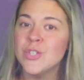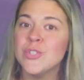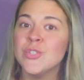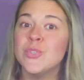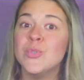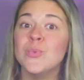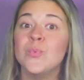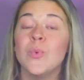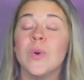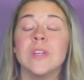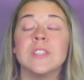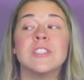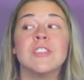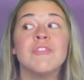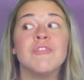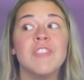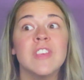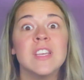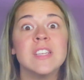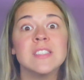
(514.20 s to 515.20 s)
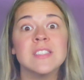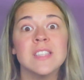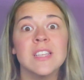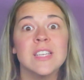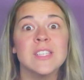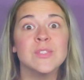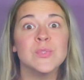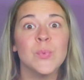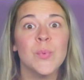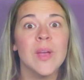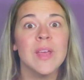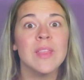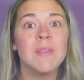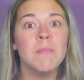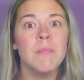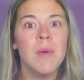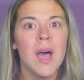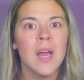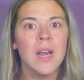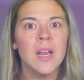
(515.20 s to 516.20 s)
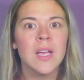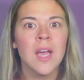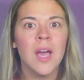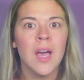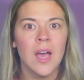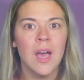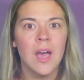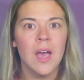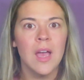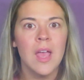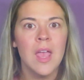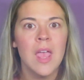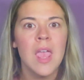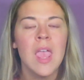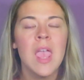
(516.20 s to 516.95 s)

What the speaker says: to want to fix things with Monica.